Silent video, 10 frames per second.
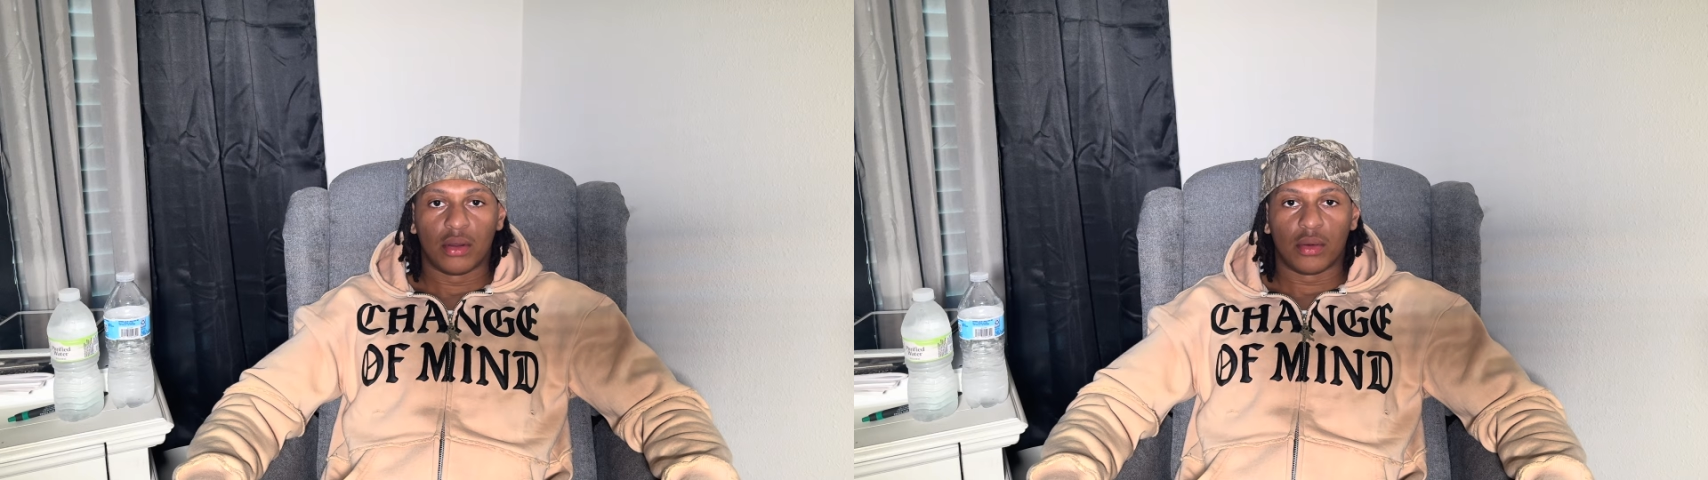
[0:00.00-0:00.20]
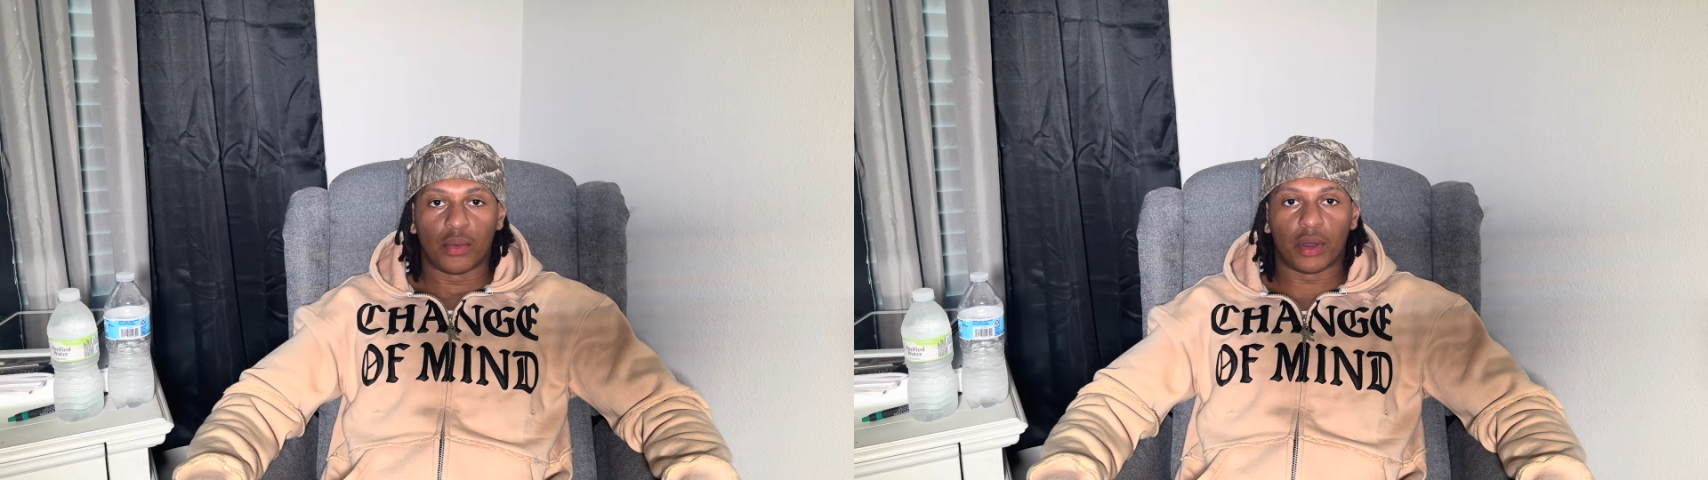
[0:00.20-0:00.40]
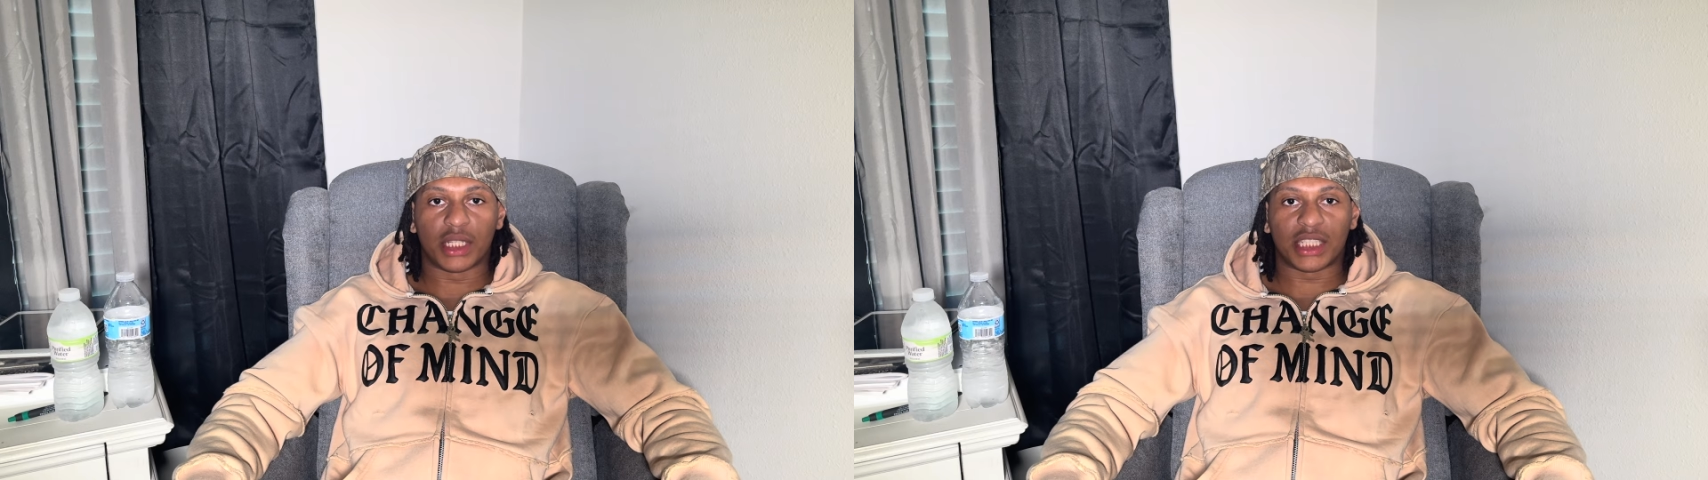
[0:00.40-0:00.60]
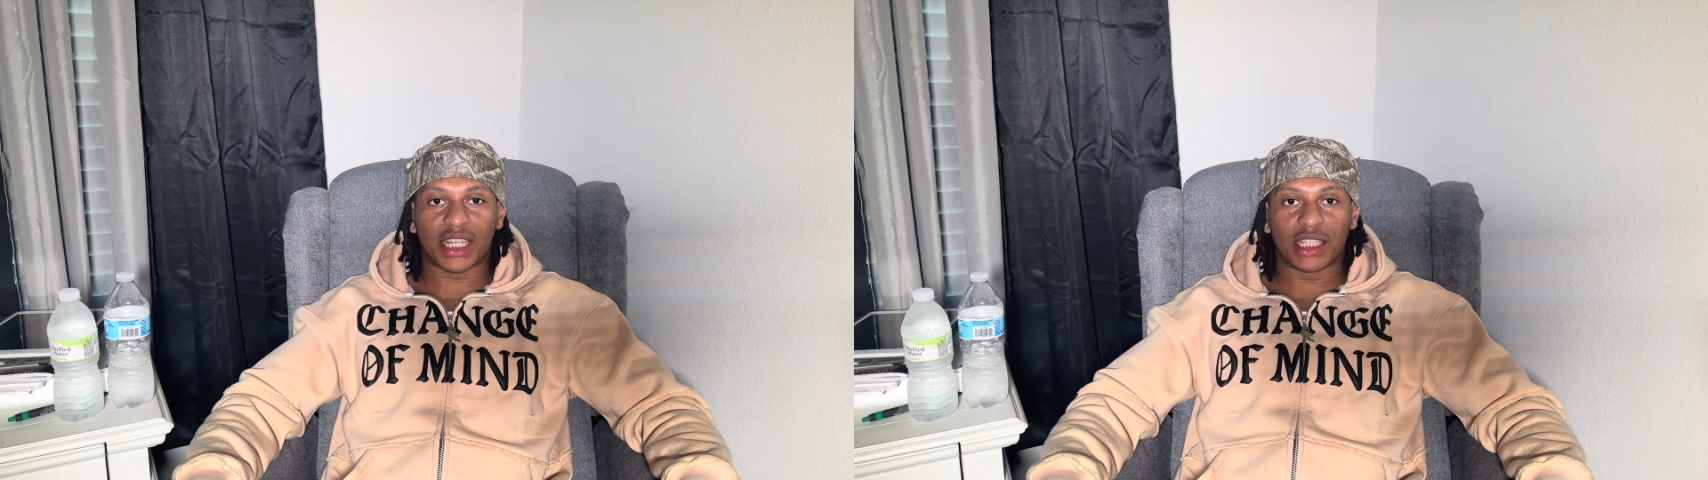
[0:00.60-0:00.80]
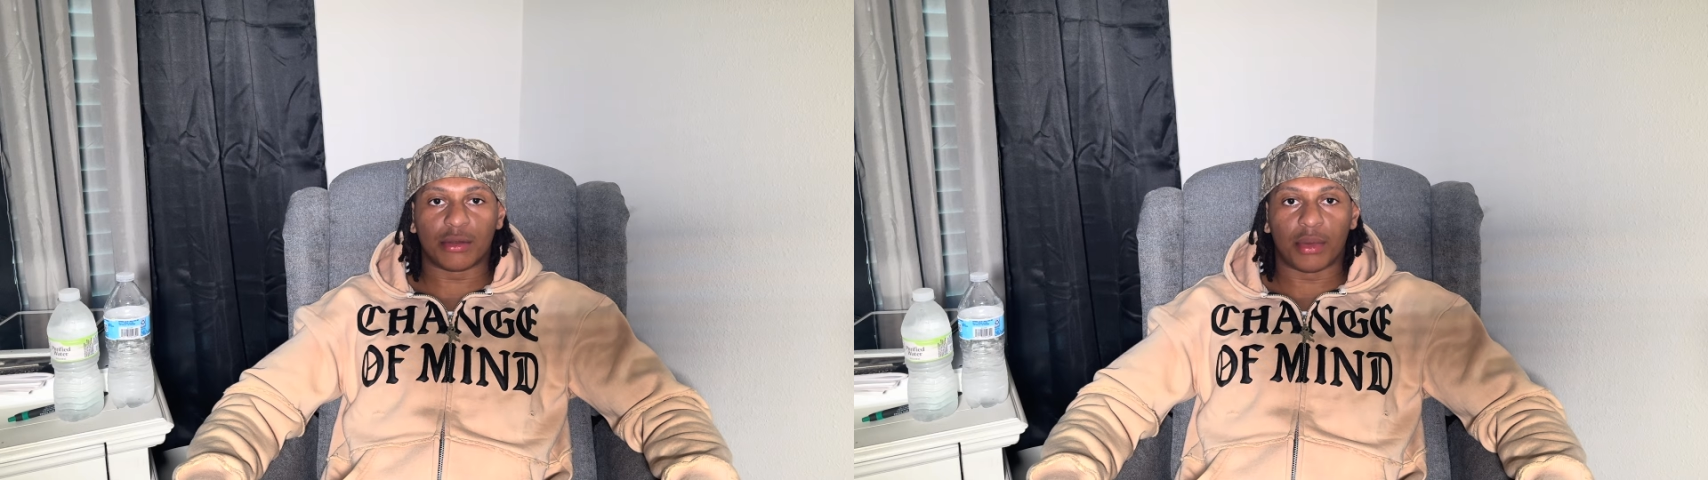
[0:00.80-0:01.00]
What is
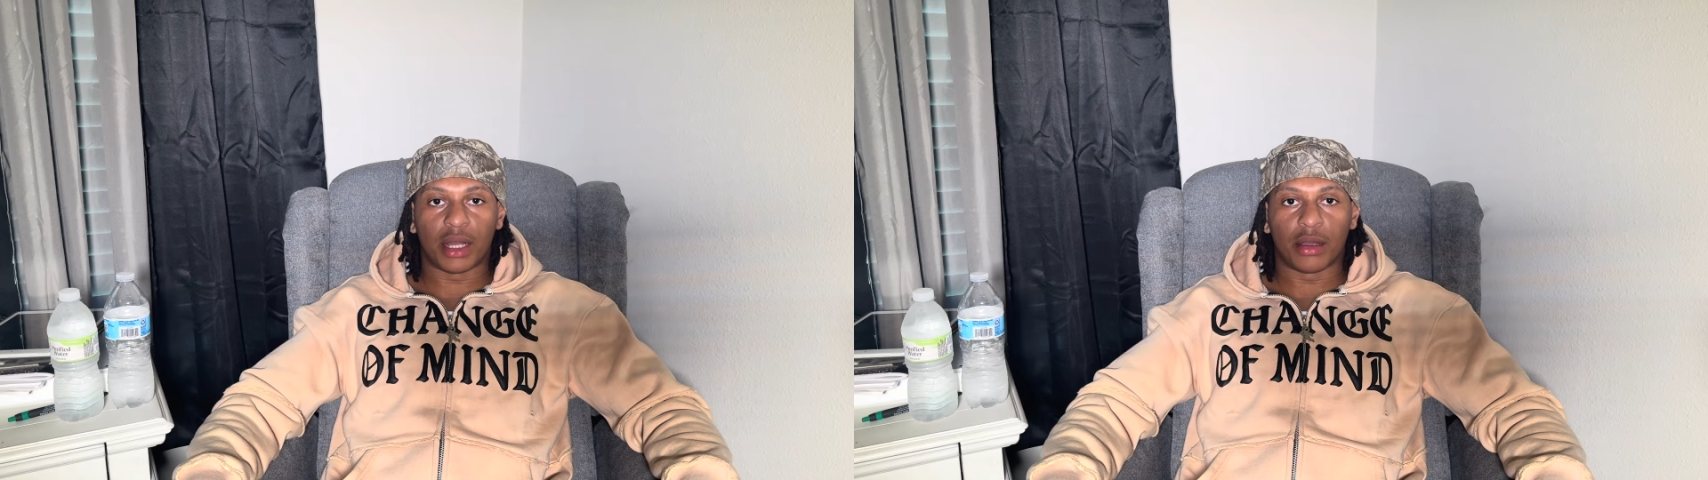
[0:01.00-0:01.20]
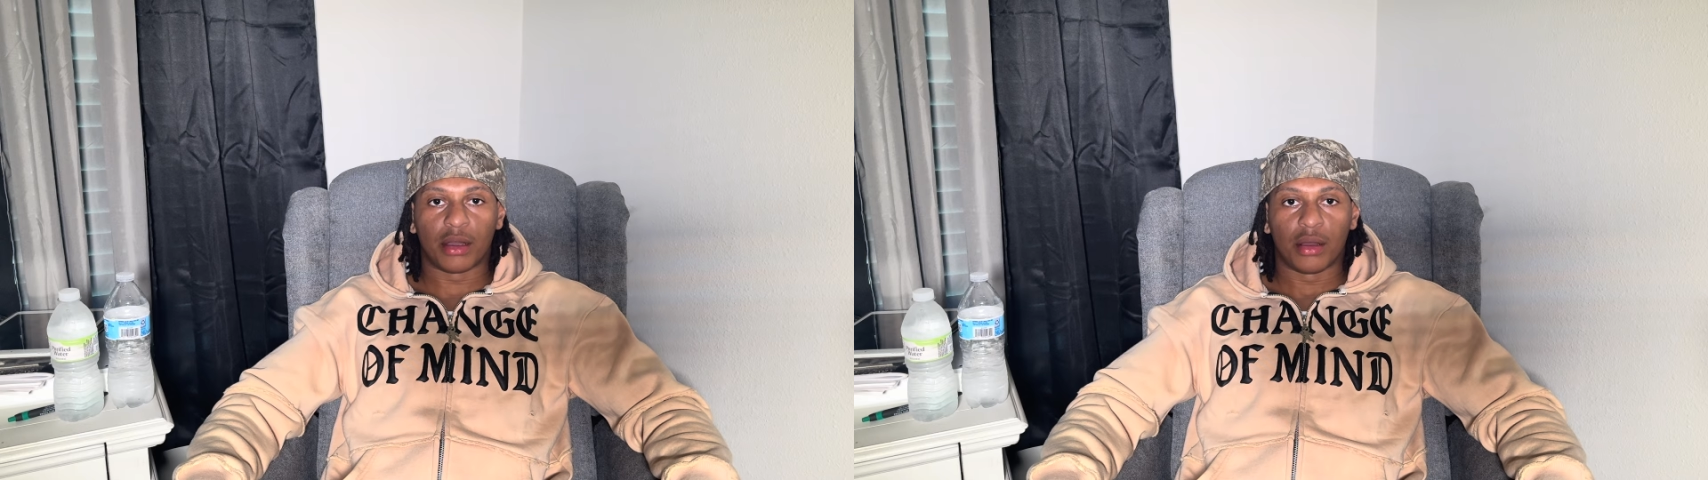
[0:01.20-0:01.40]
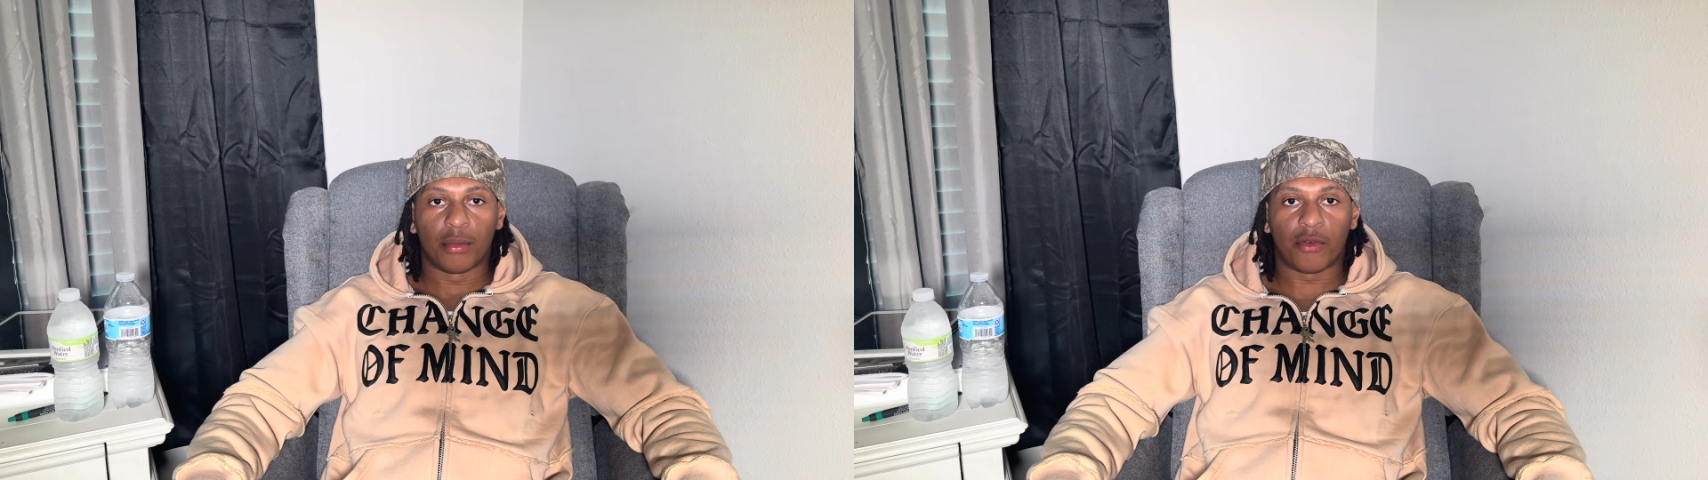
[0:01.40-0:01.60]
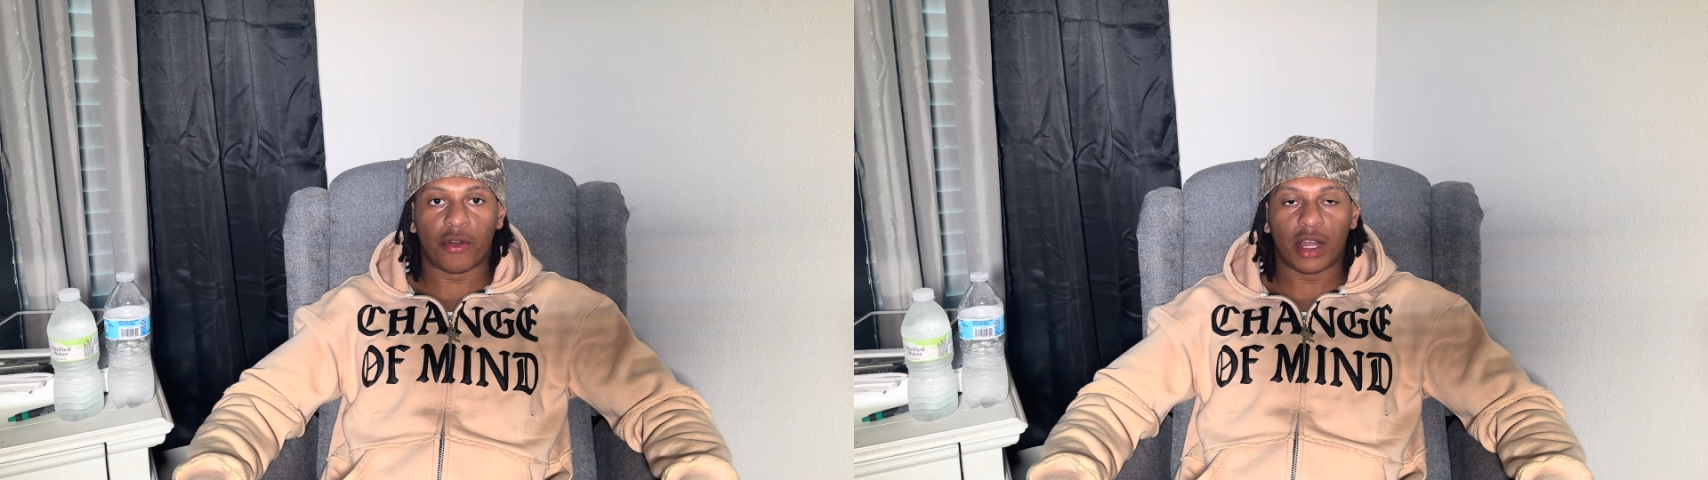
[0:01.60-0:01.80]
change your mind? Before